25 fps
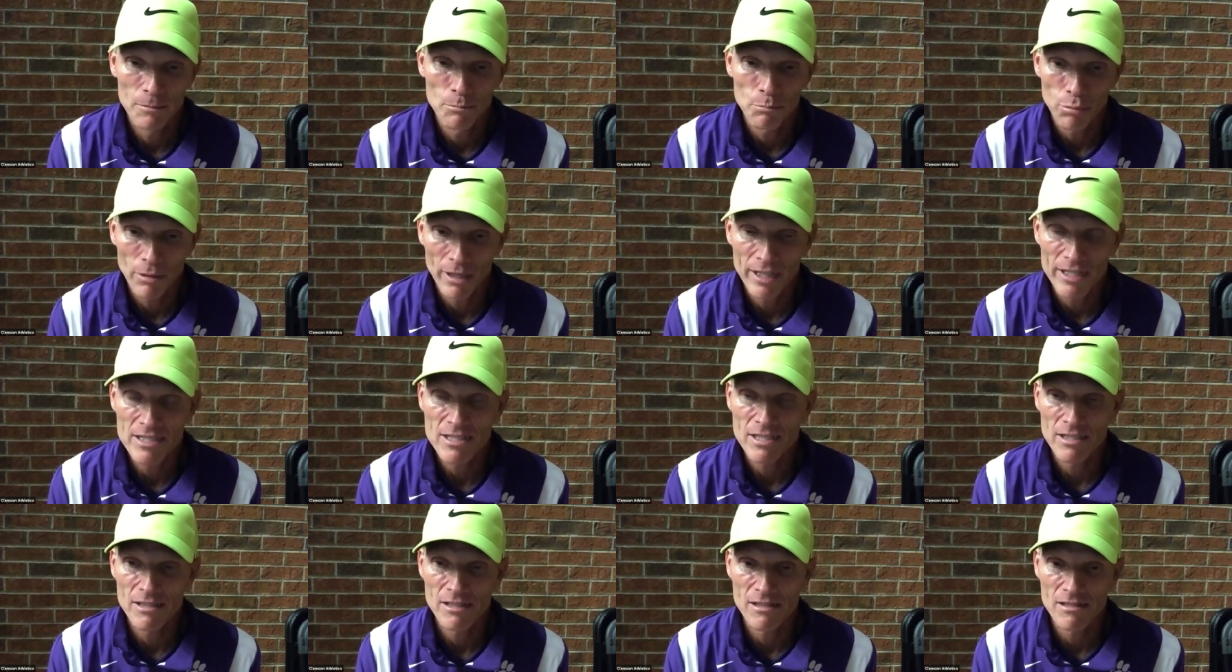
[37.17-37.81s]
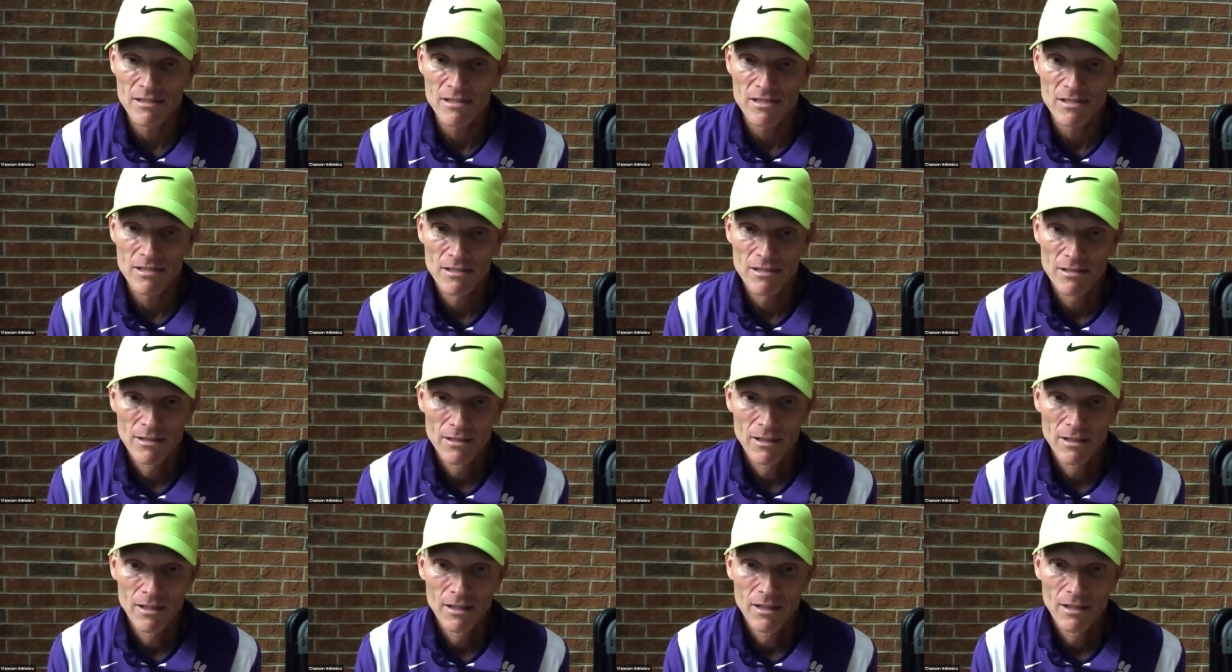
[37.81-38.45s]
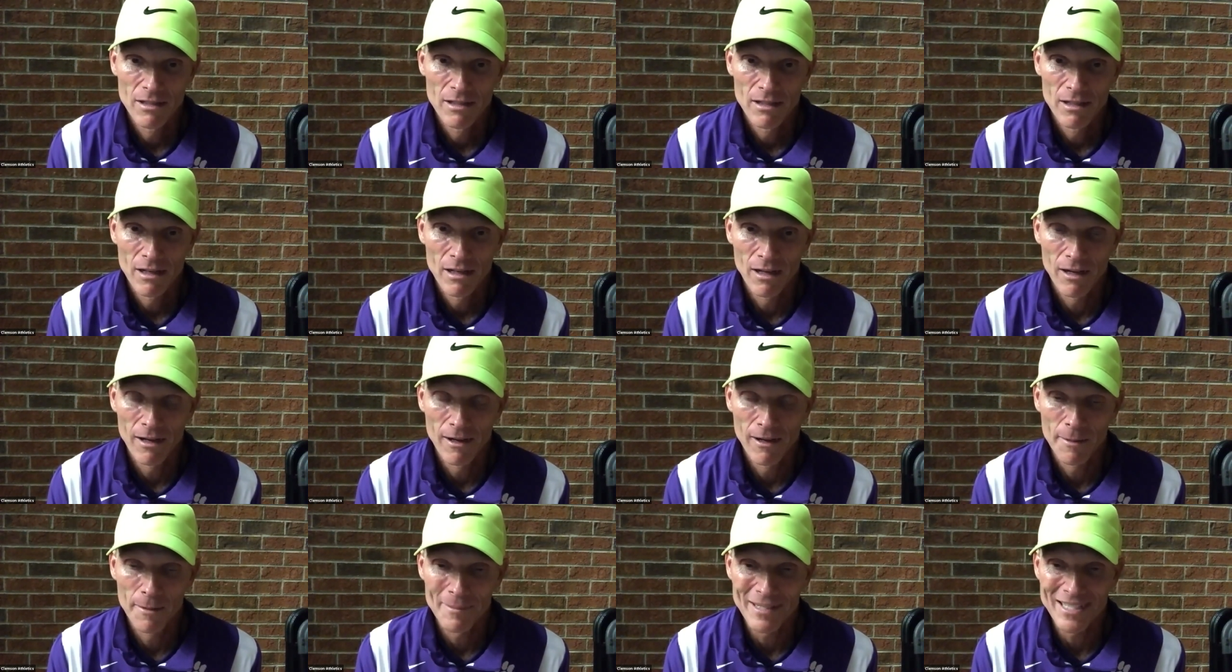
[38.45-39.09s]
Embraces
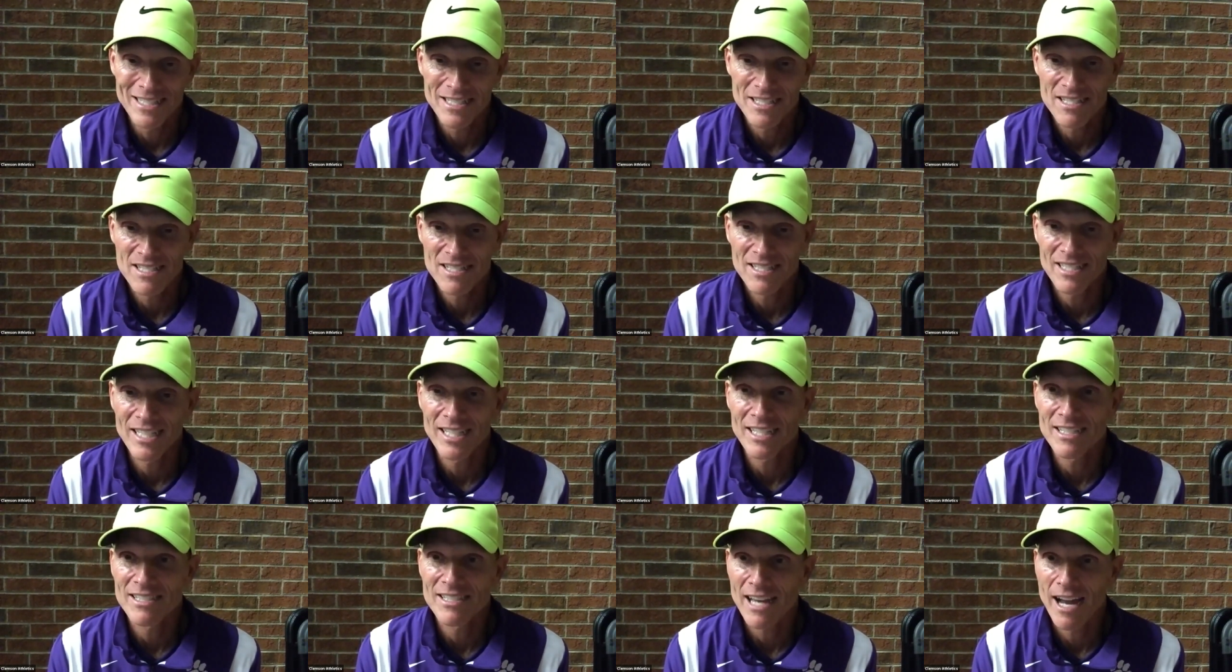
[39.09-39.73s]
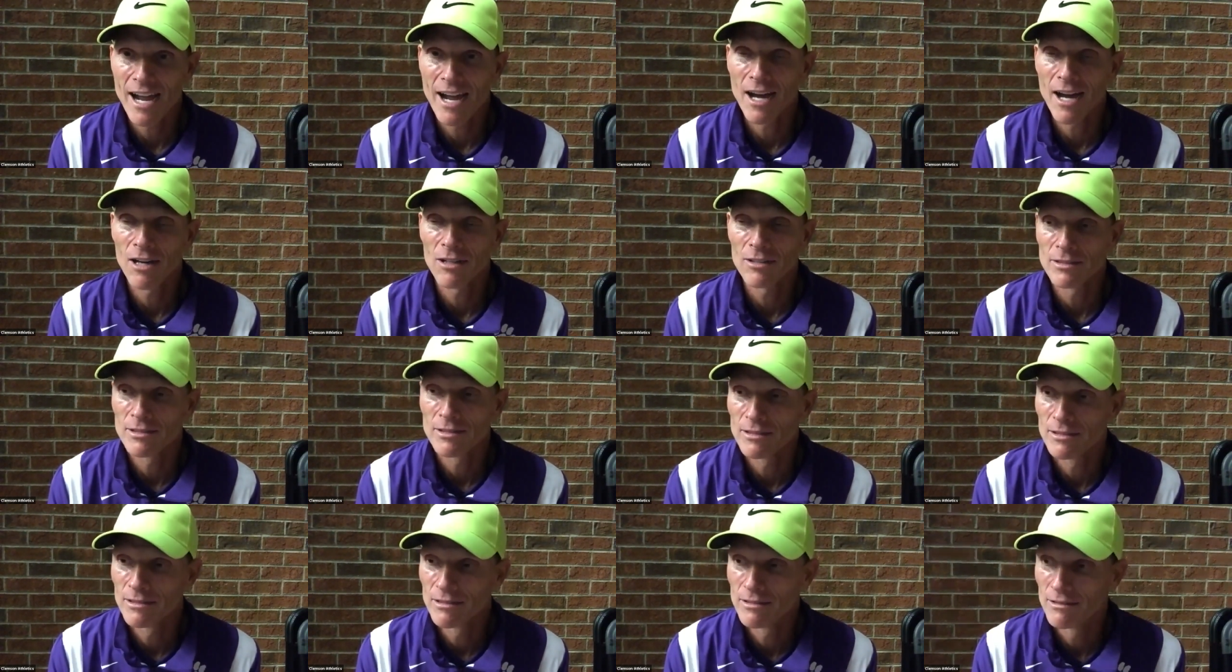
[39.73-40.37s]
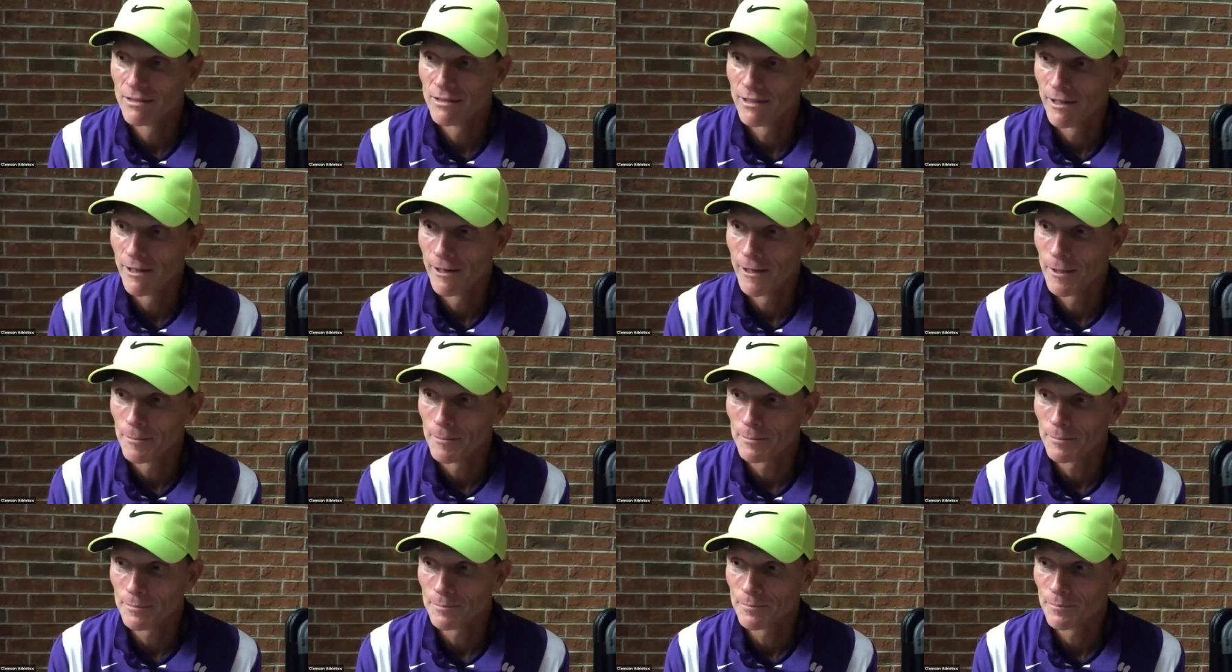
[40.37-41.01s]
and seeks out
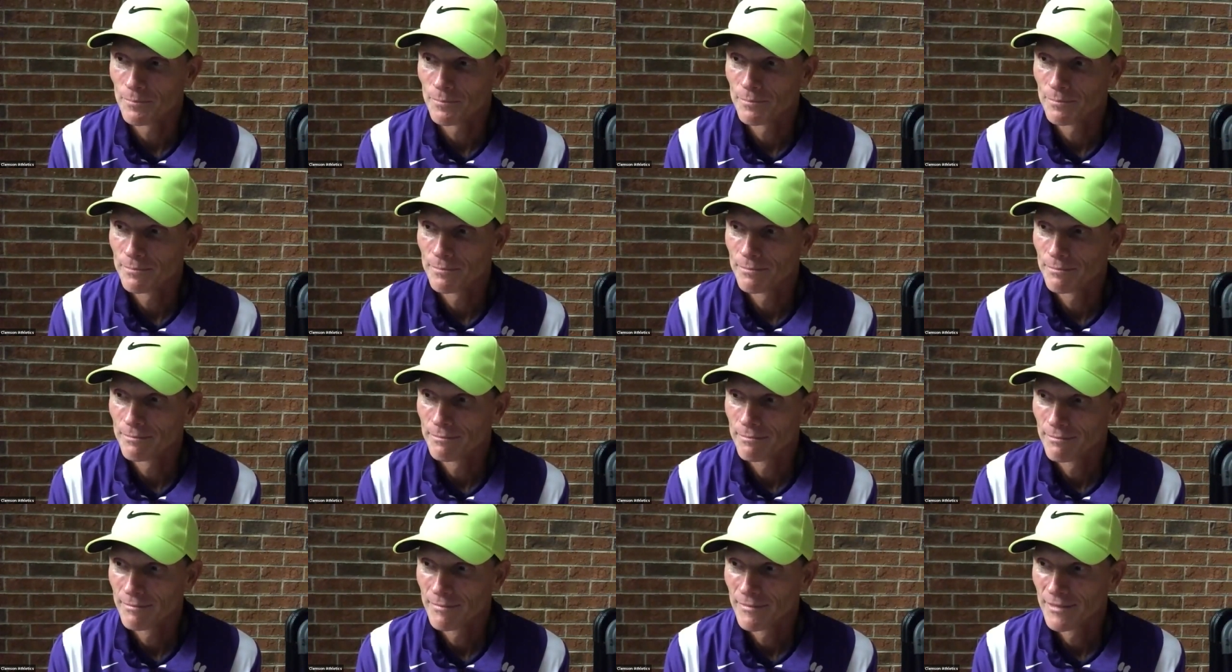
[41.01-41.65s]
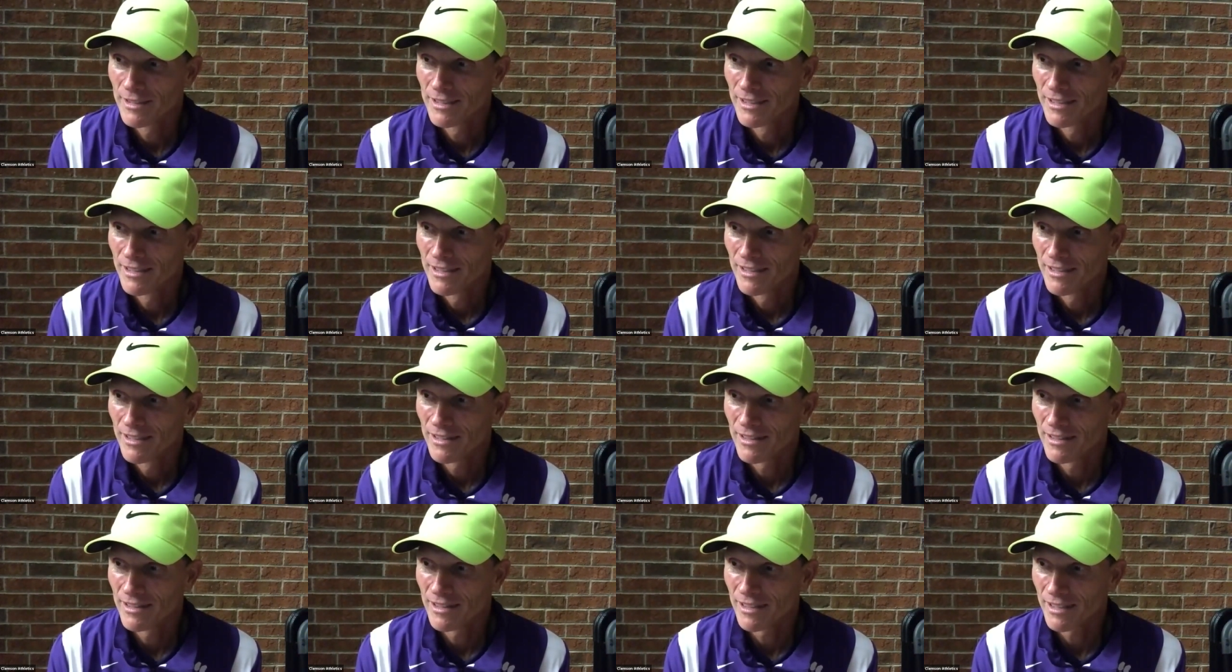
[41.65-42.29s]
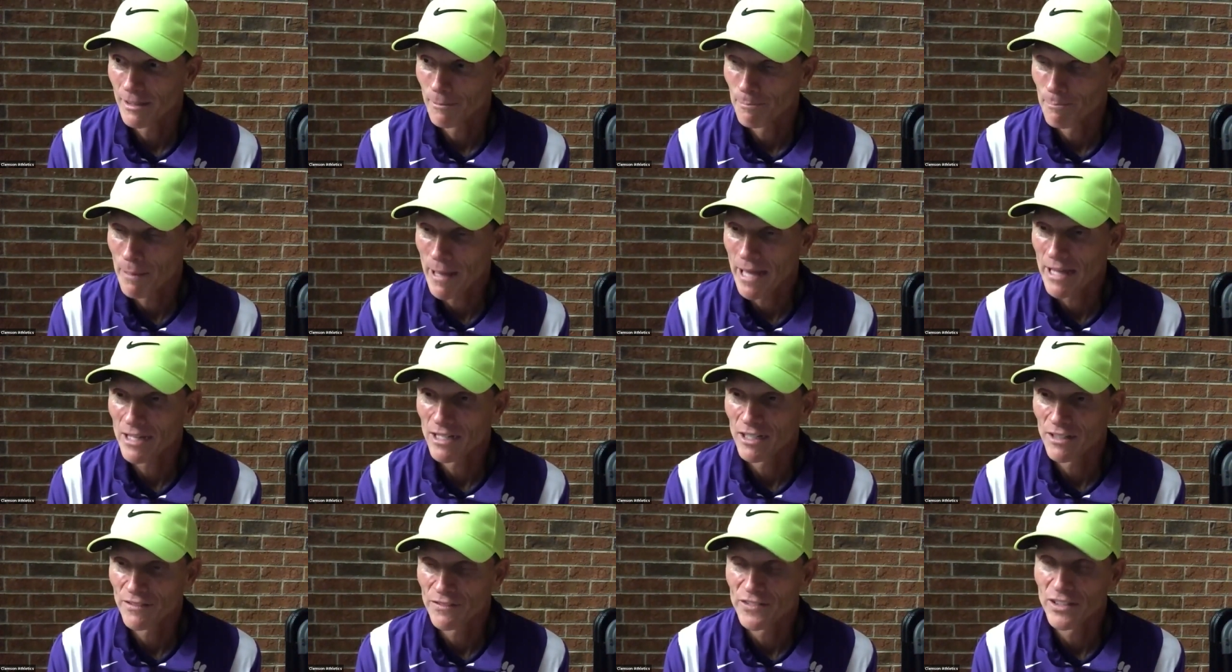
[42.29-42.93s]
the
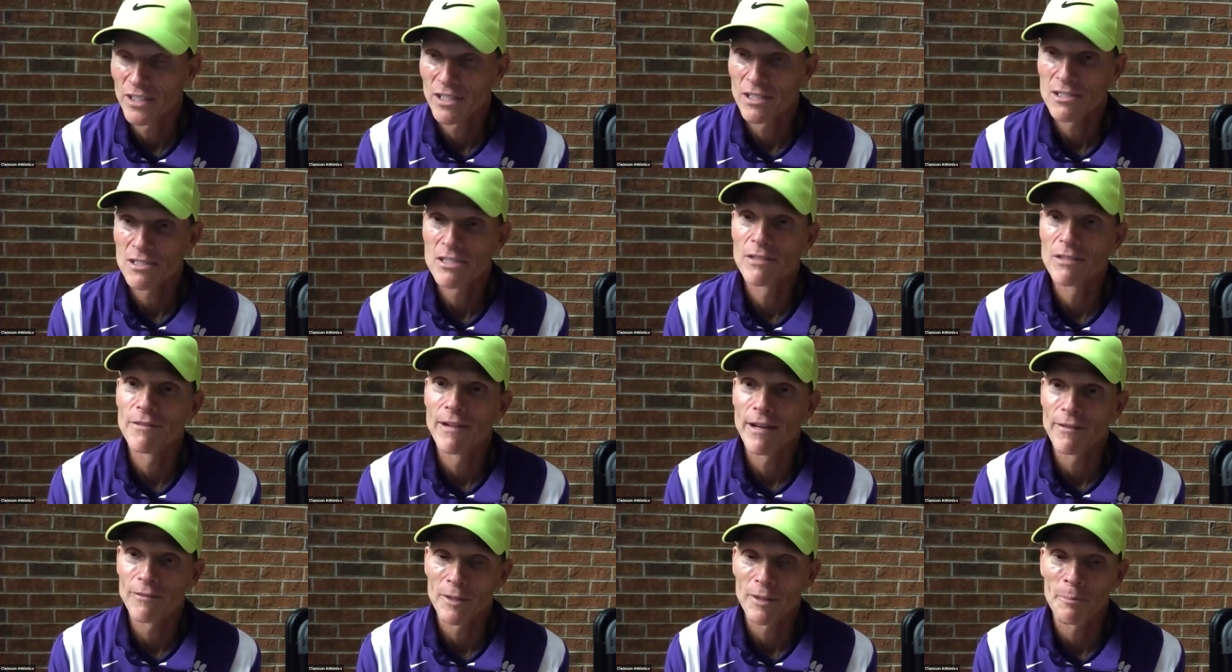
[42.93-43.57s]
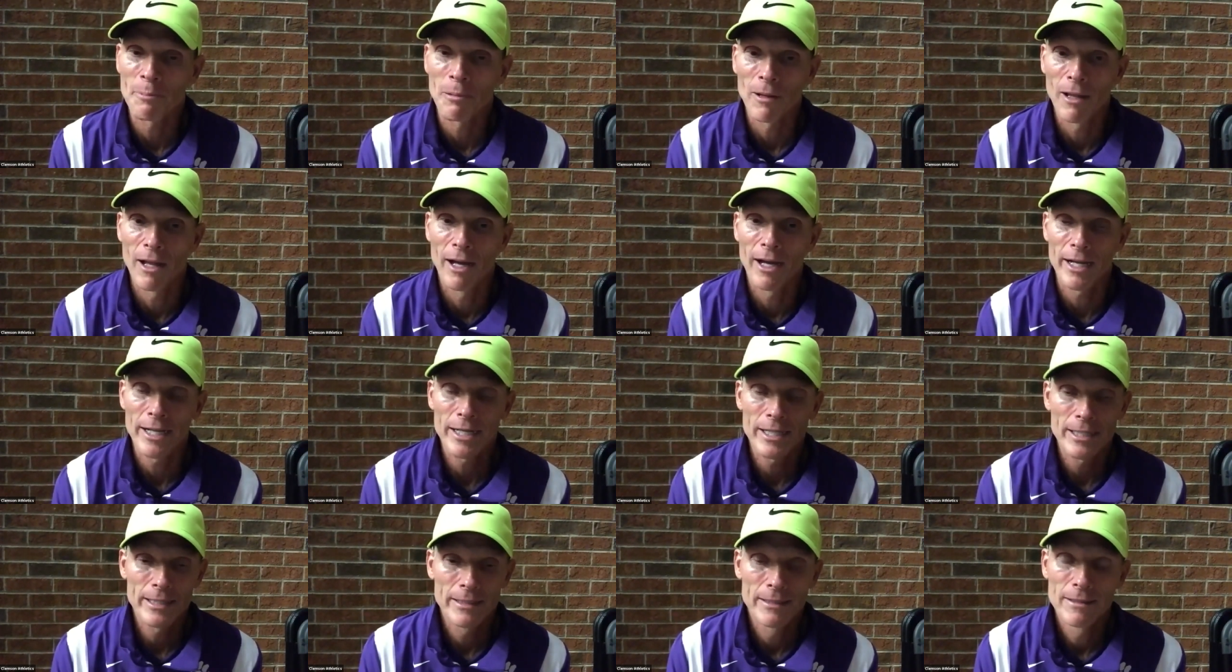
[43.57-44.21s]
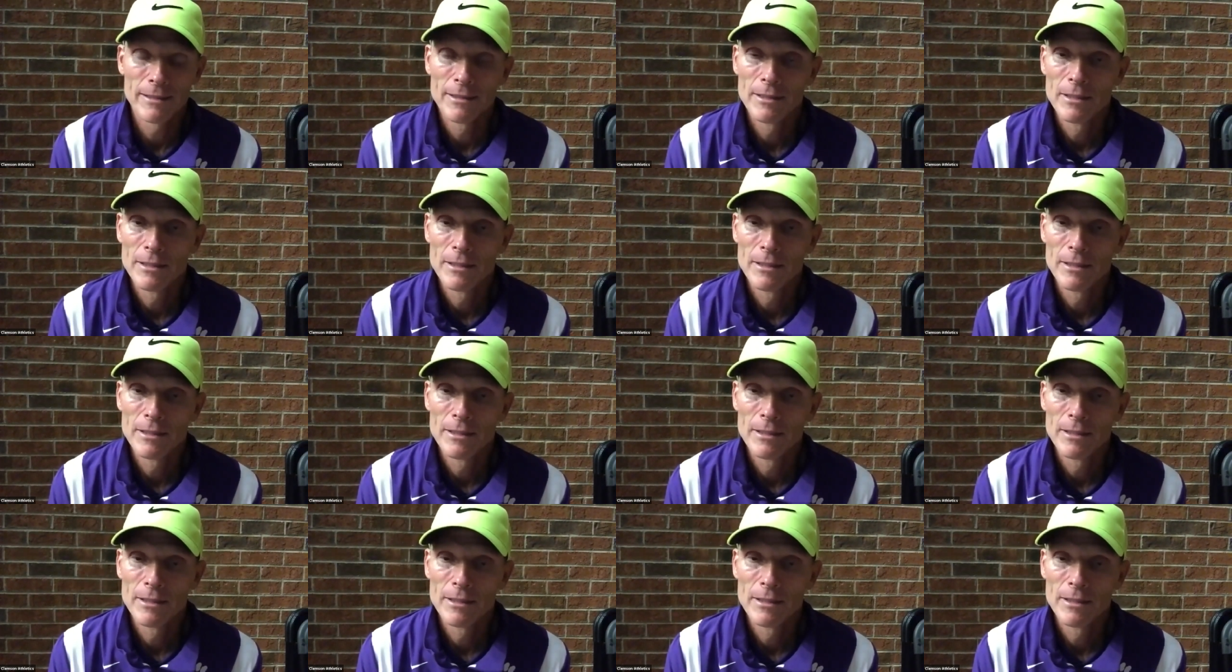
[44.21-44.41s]
competitiveness of every play